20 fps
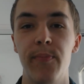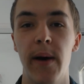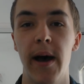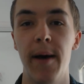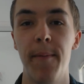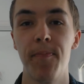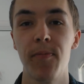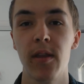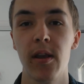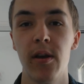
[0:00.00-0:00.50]

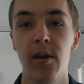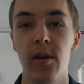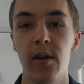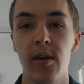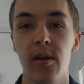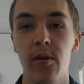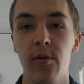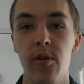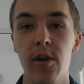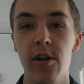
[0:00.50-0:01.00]
But,
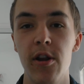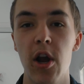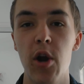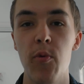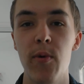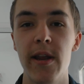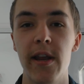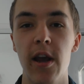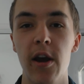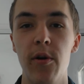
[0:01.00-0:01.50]
you know,
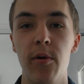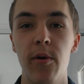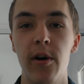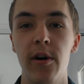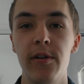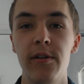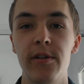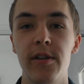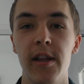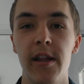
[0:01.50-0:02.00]
we go
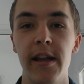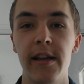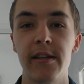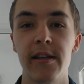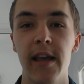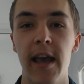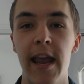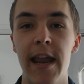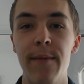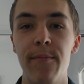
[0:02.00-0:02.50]
on to the next
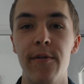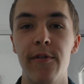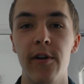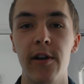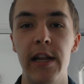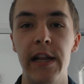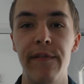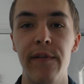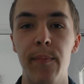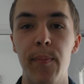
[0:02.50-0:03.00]
game. We've
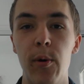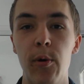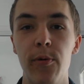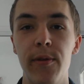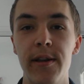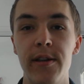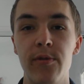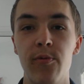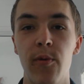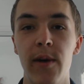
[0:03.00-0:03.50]
got Liverpool
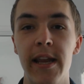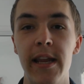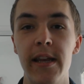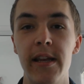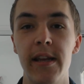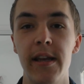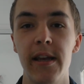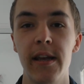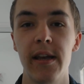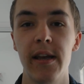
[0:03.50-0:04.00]
this
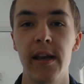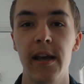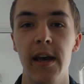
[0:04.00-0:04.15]
week.